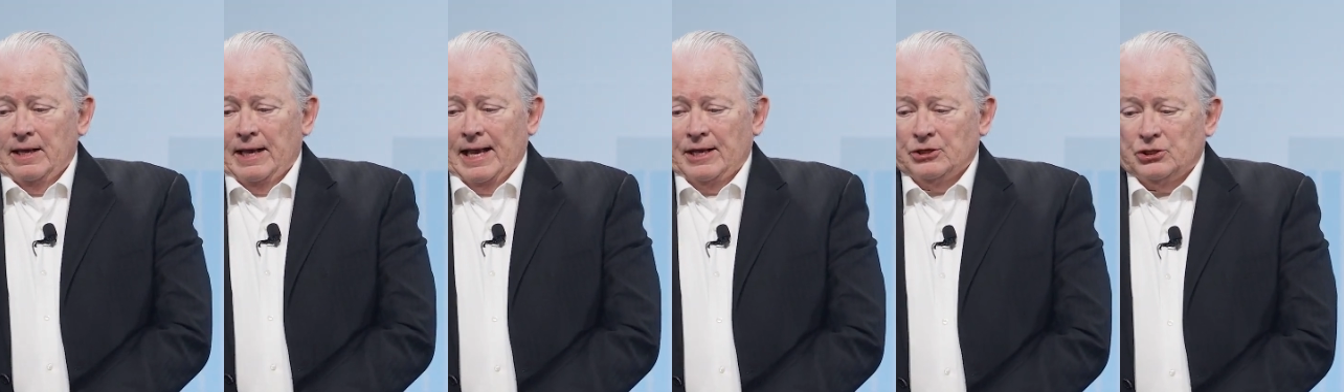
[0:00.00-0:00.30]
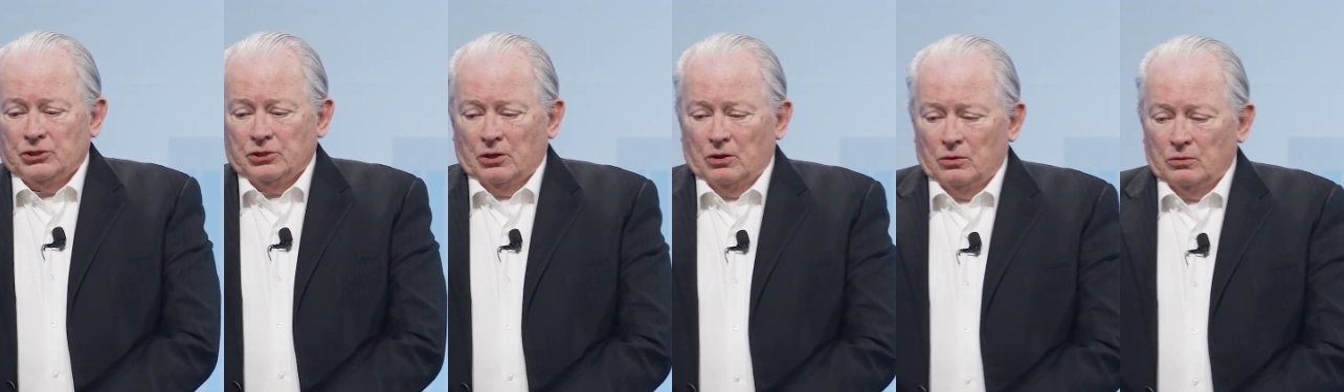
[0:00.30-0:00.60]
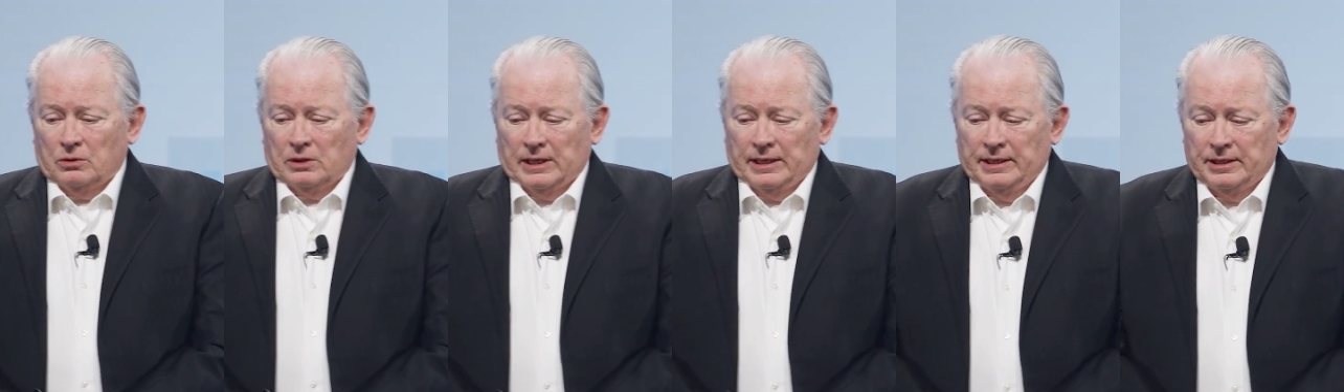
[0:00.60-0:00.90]
And
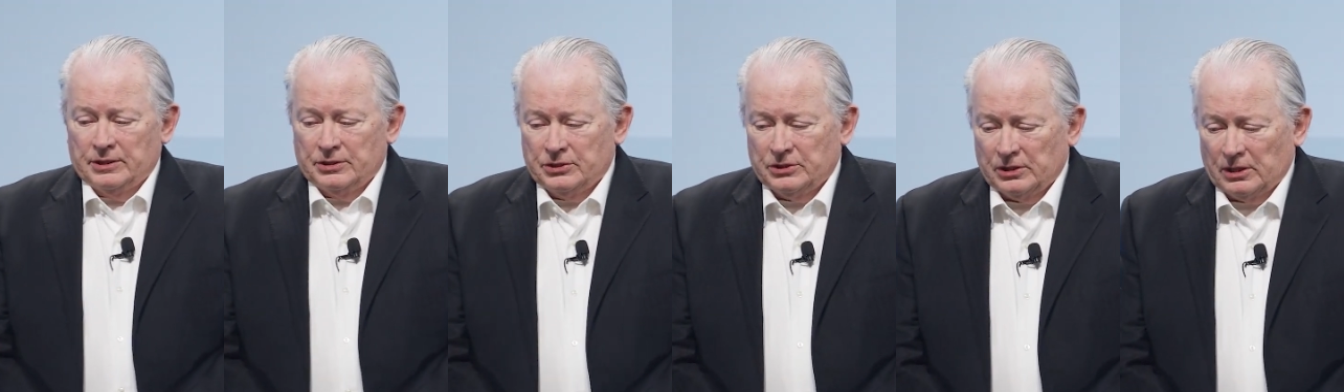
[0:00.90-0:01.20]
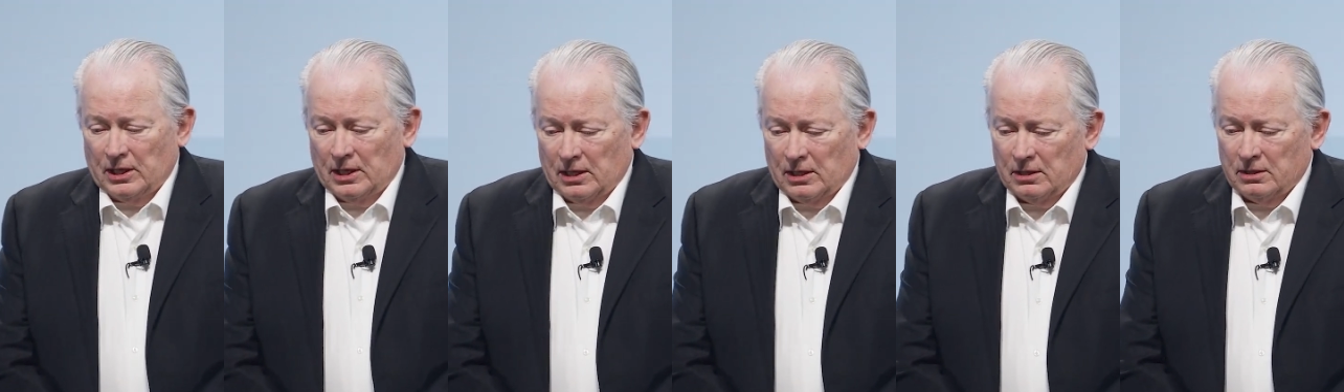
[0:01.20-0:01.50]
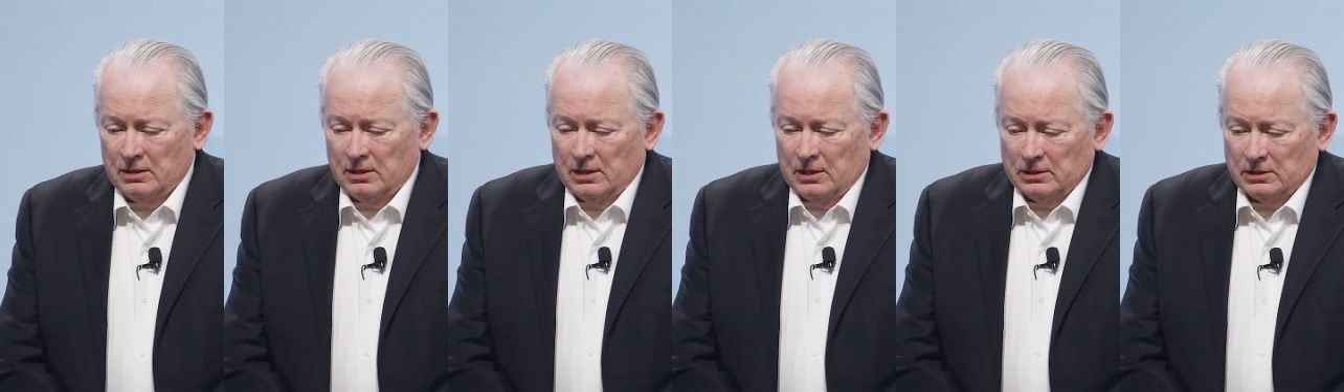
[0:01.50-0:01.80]
so is uh,
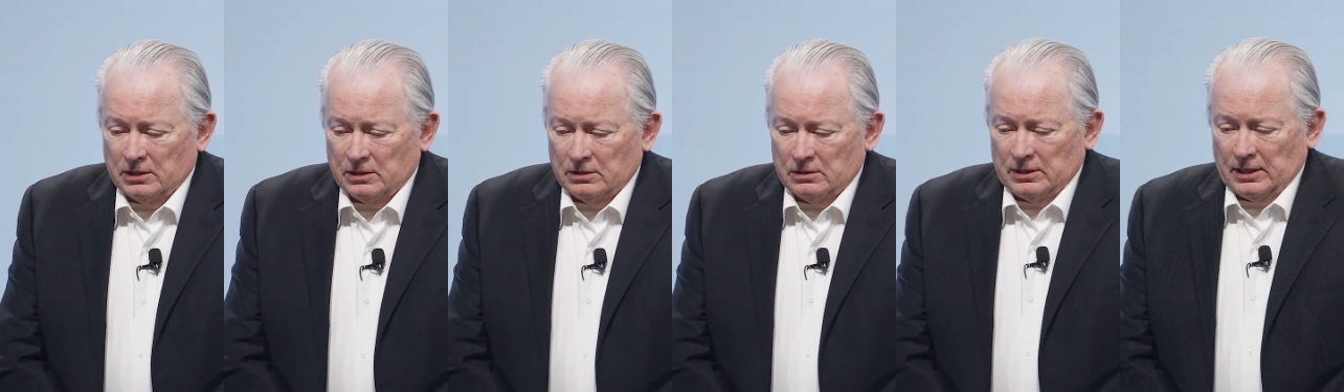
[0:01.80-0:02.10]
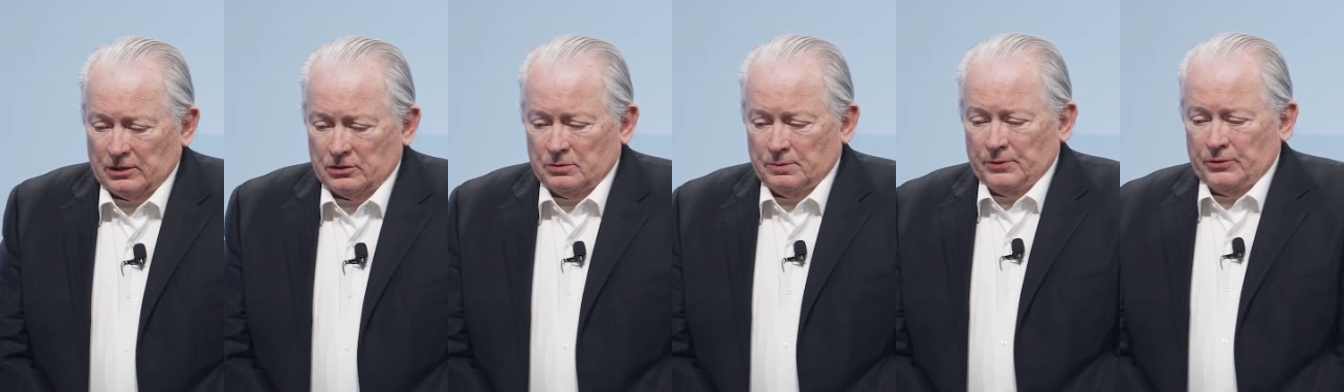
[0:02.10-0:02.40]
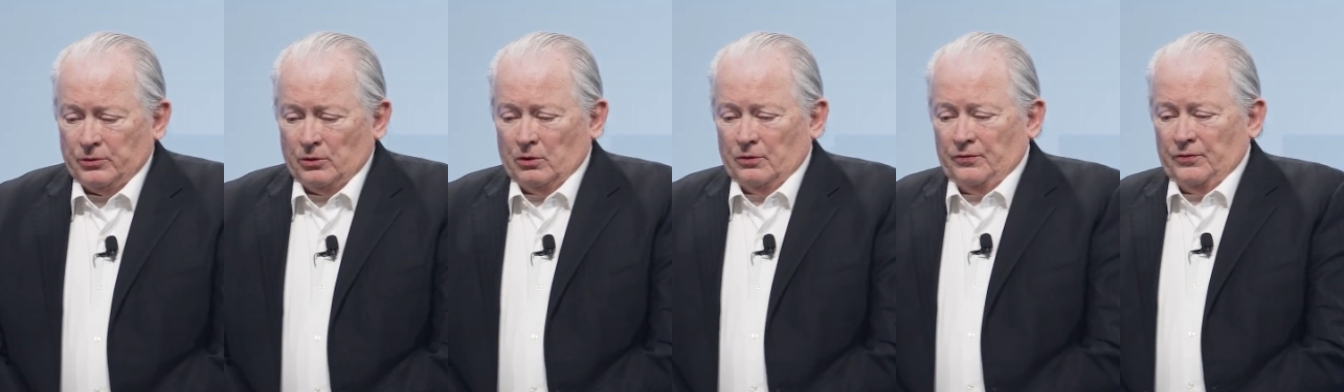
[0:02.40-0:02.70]
the
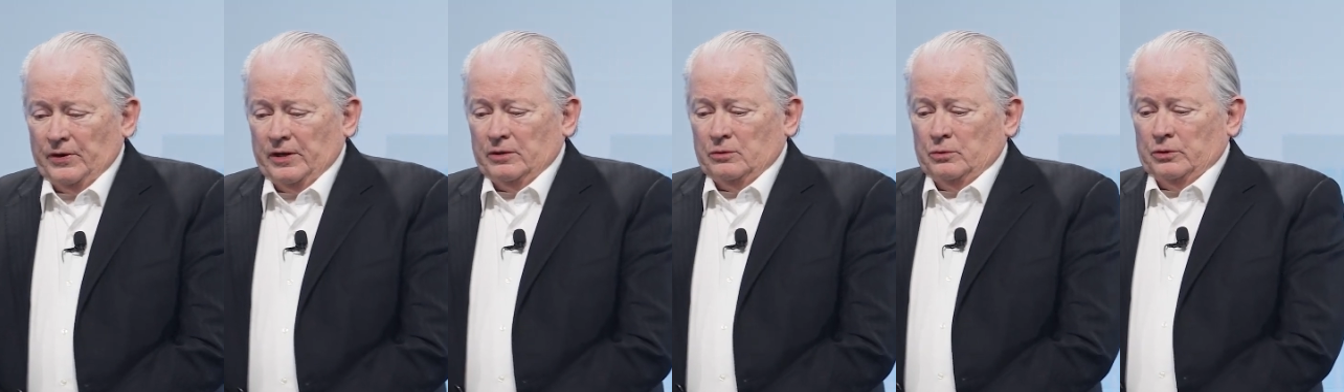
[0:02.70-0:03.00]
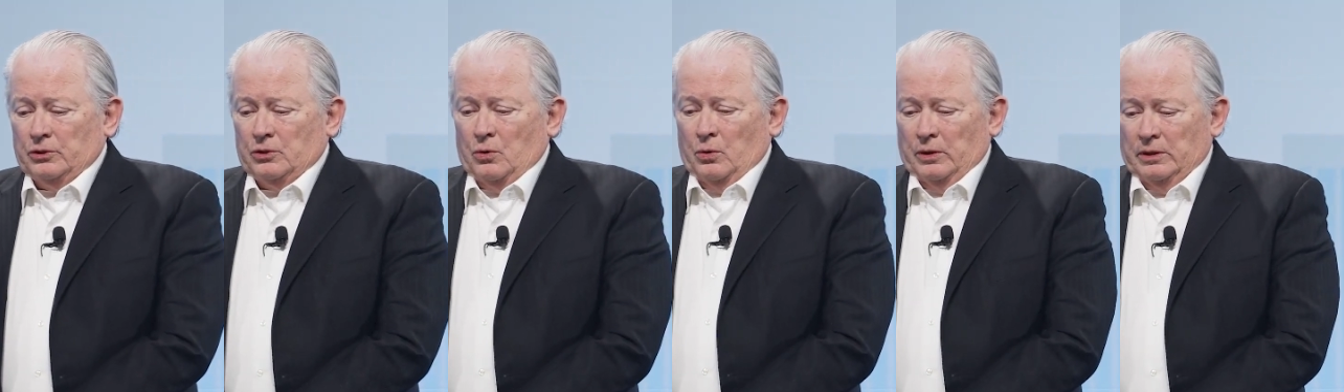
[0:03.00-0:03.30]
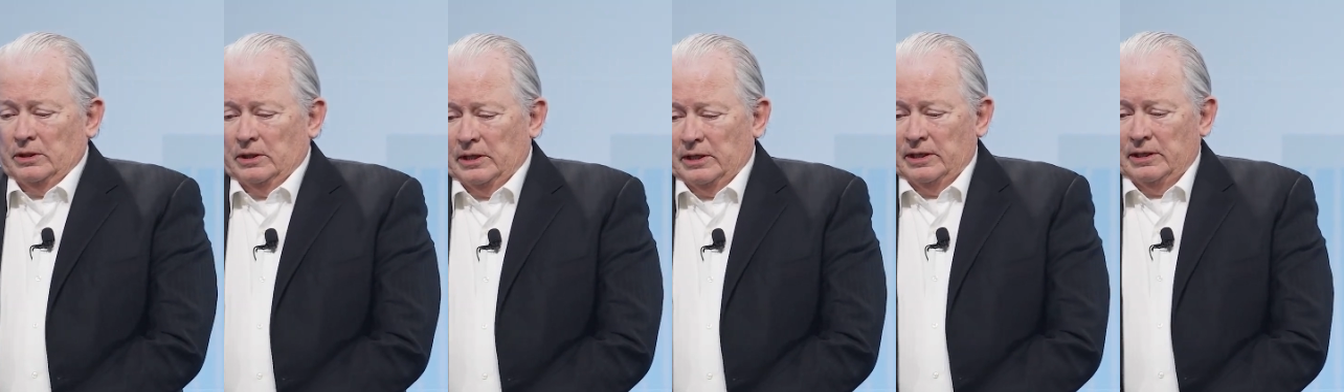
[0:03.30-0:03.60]
dextromethorphan with
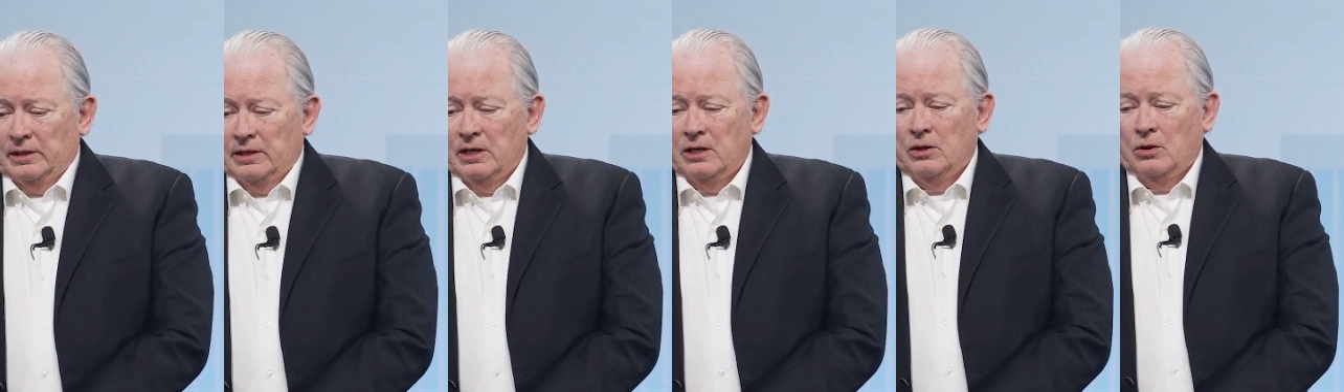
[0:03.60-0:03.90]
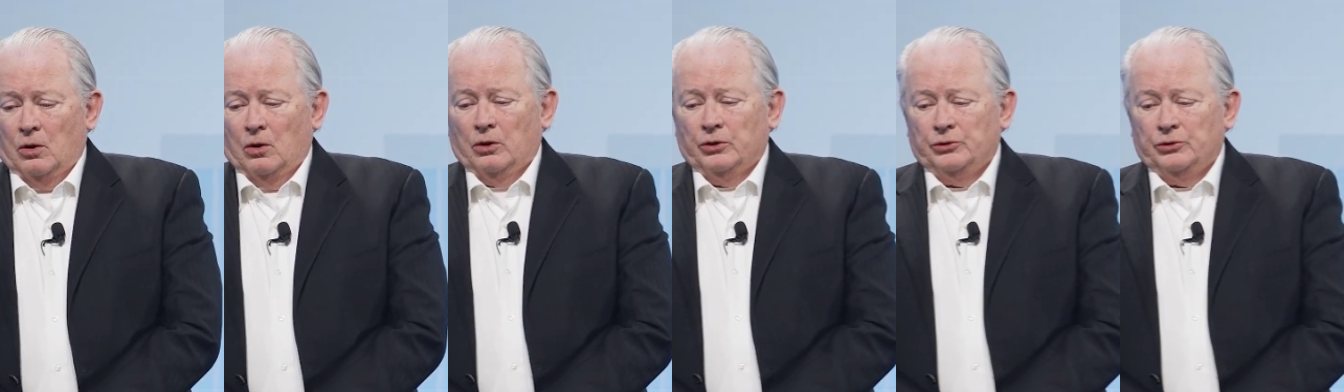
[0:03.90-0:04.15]
quinidine or